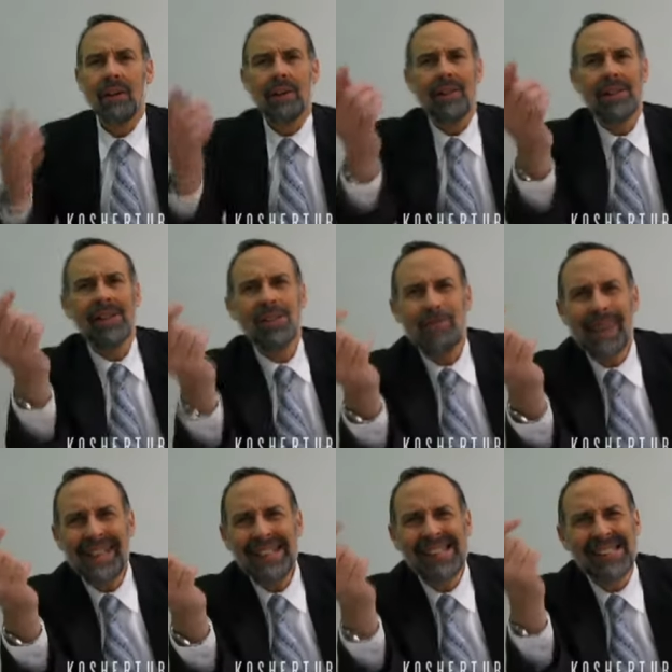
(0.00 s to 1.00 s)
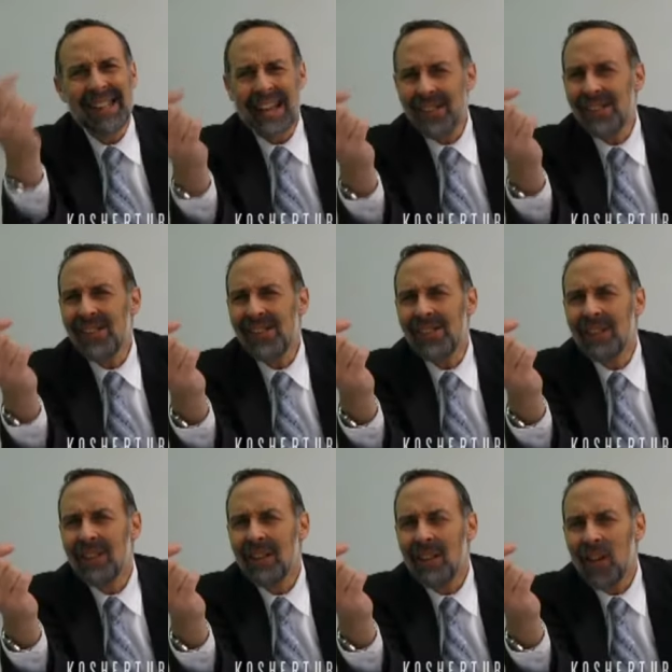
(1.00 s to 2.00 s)
Does it make sense
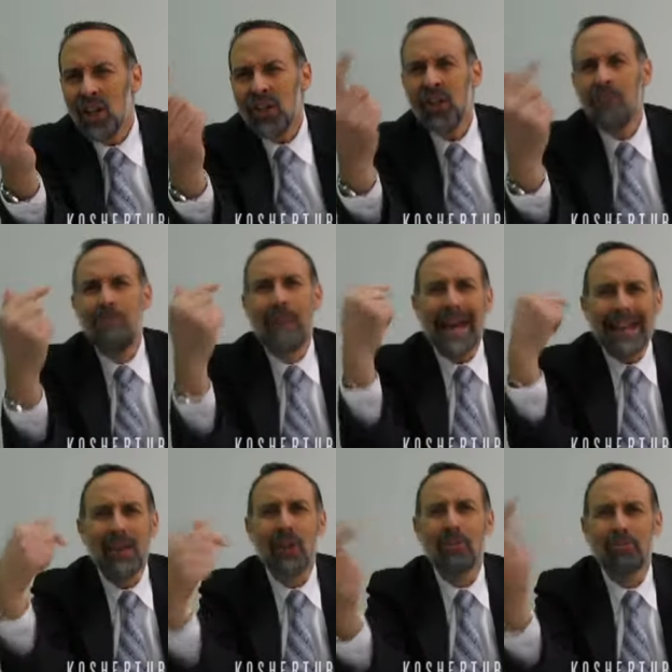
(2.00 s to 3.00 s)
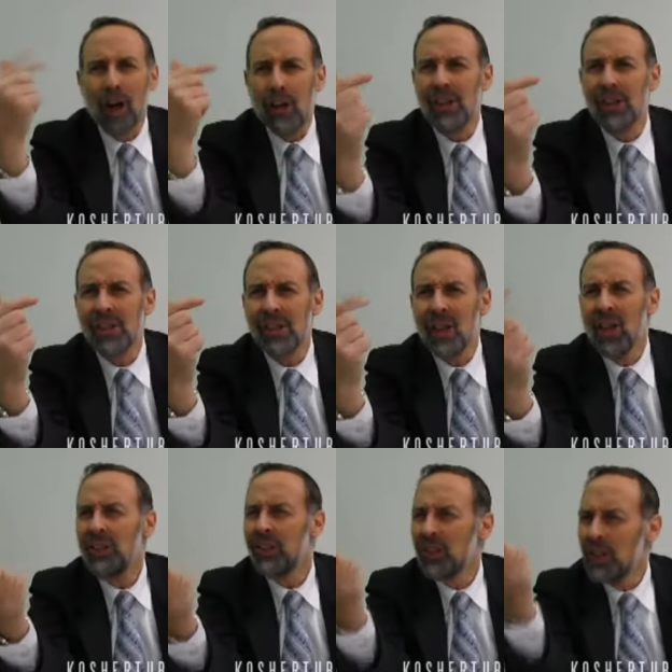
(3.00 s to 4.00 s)
to beg your brothers
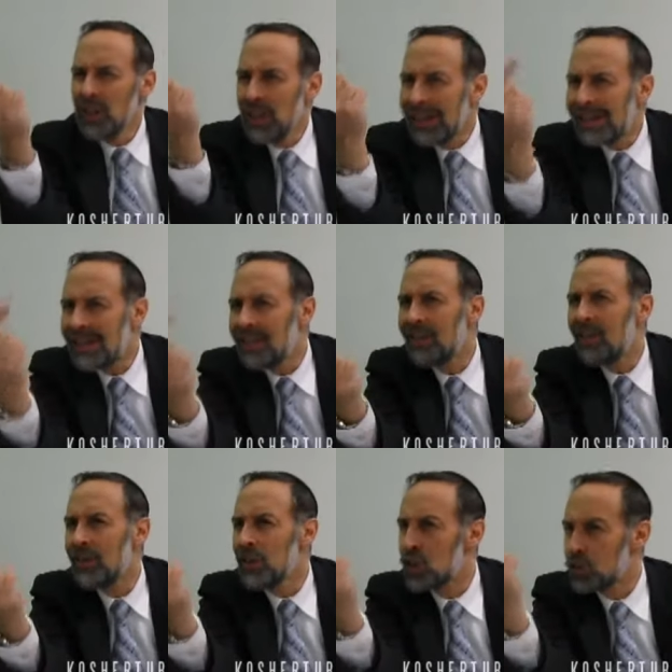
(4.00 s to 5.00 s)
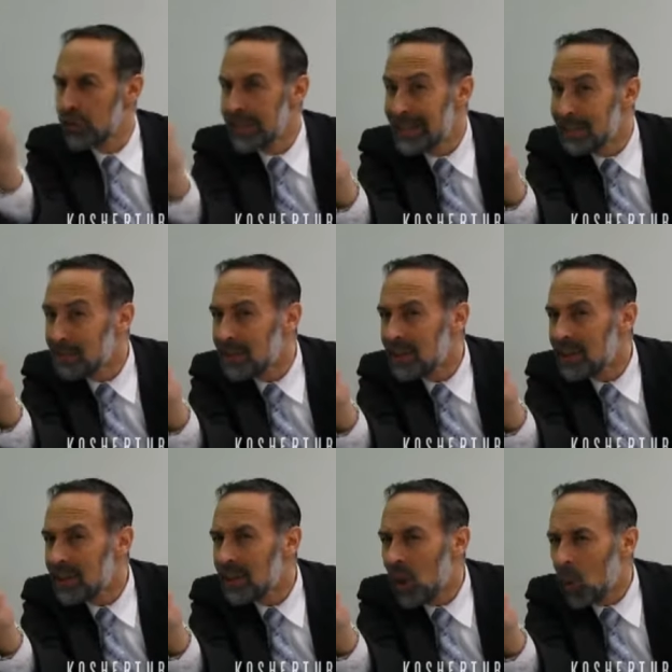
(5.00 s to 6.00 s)
to listen to the dream?
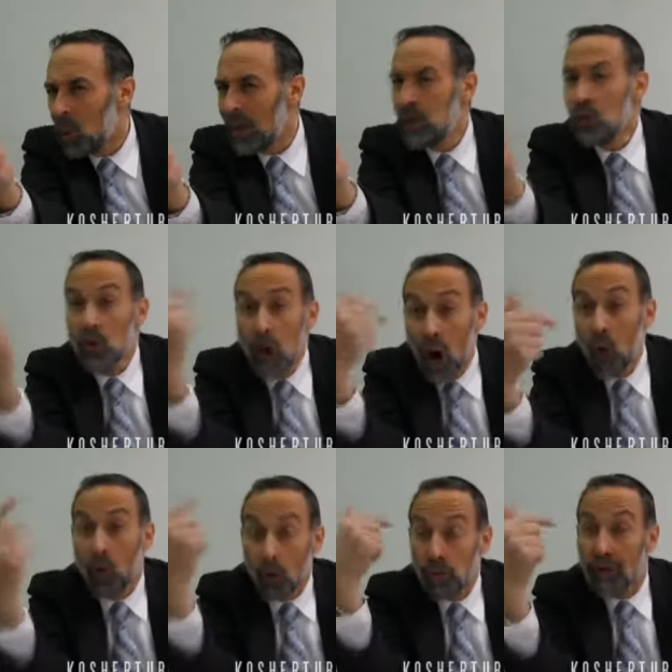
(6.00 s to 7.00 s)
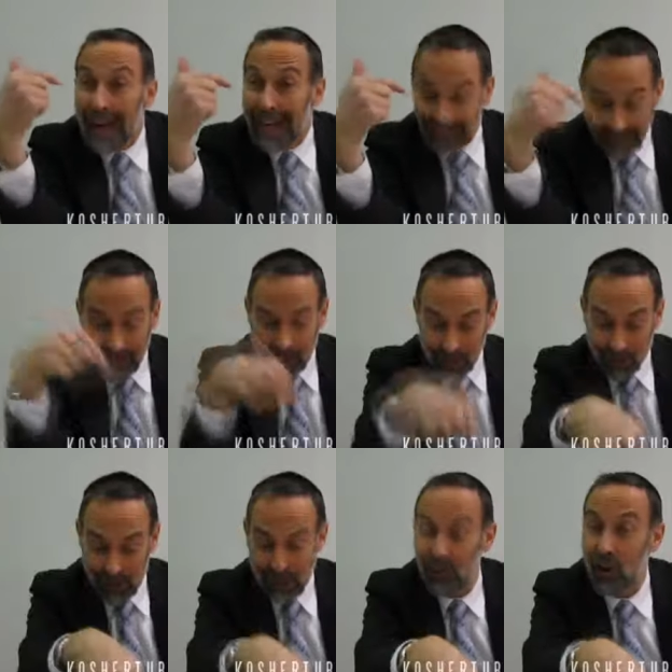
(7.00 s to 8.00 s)
When you know already,
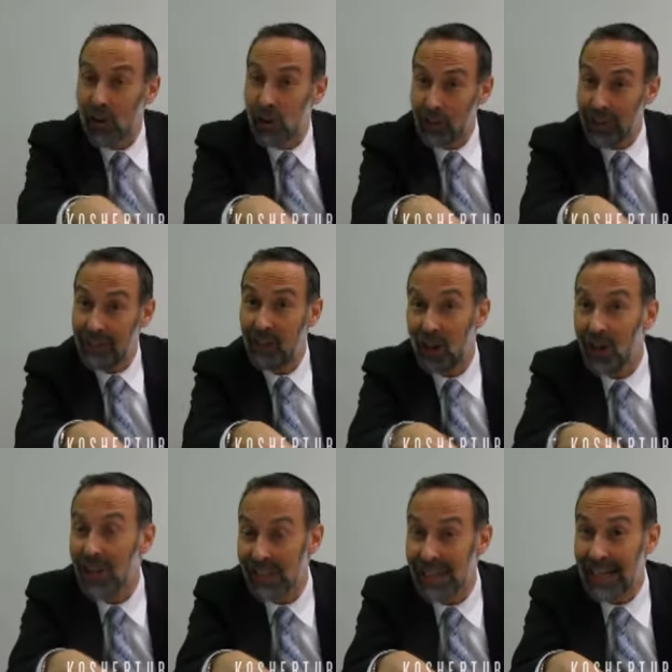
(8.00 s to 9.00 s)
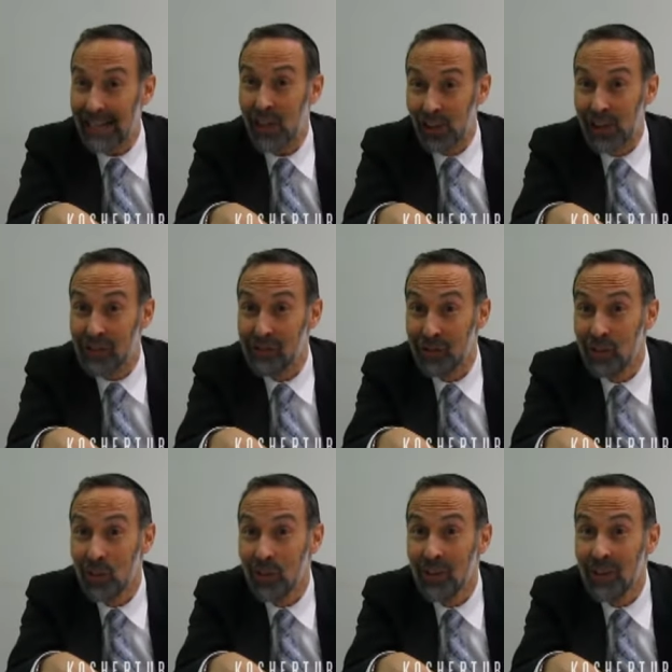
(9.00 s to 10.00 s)
because the Torah's already told us that Yosef
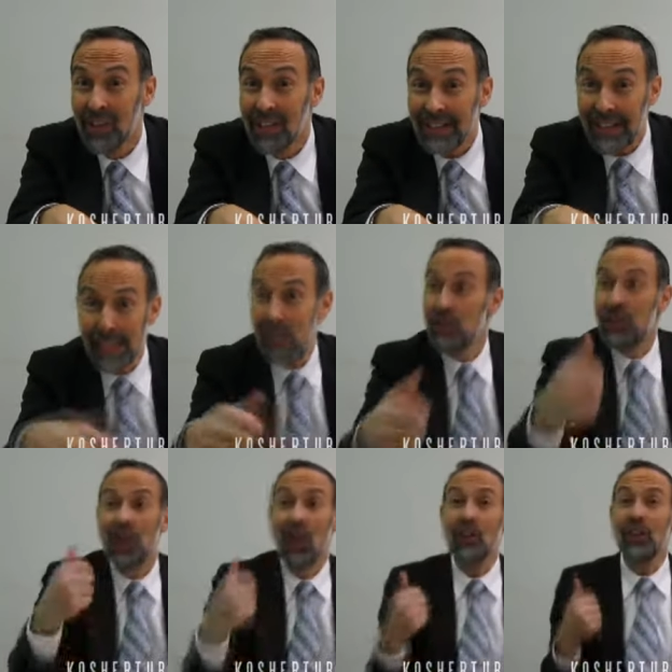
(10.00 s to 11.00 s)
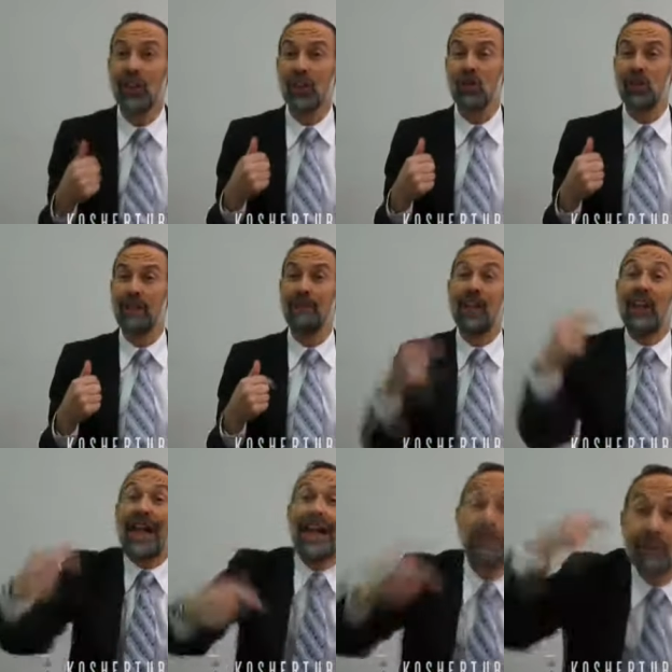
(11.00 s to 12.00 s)
knew, that as a result of the dream, they'll
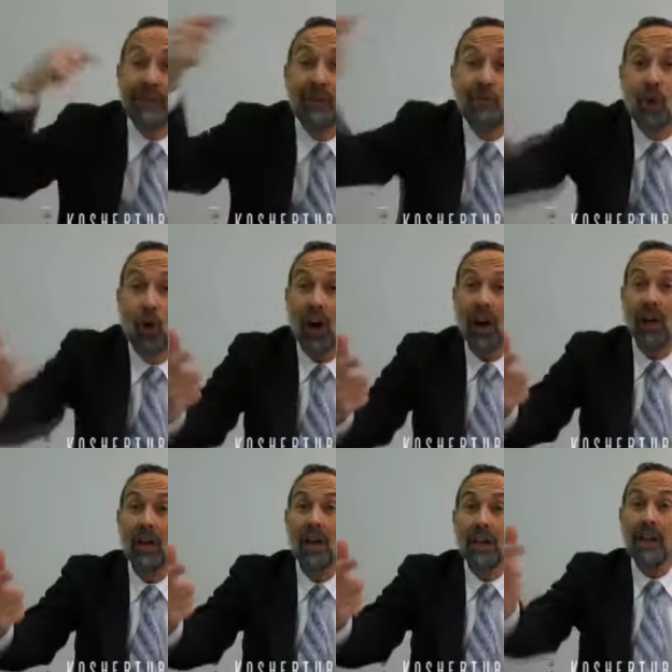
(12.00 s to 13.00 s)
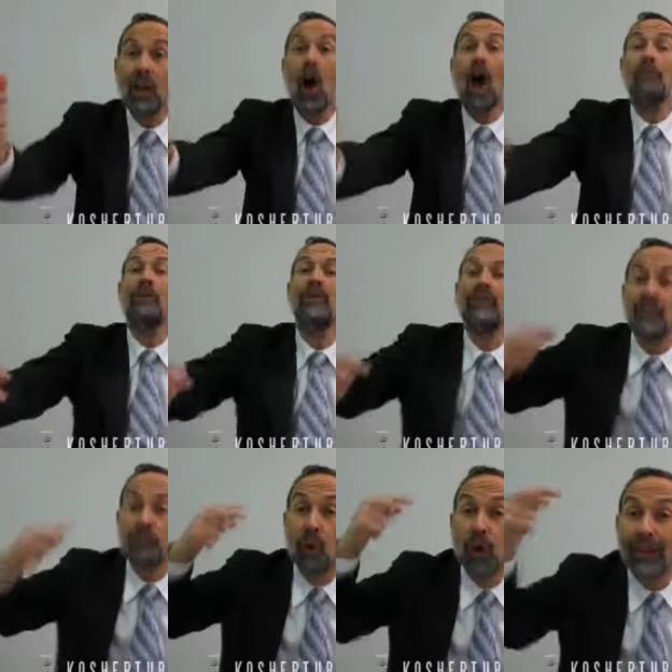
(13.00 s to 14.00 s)
hate him even more. They'll harbor even
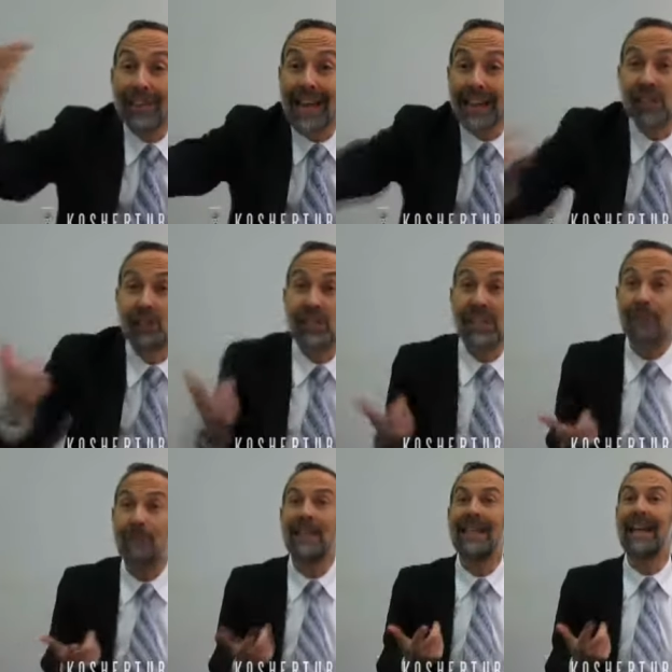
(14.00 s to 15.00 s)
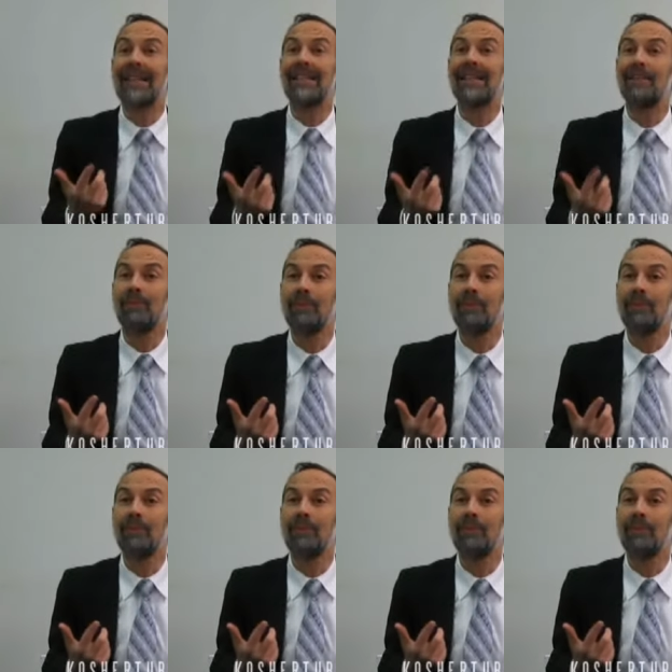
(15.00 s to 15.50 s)
more intense resentment against him.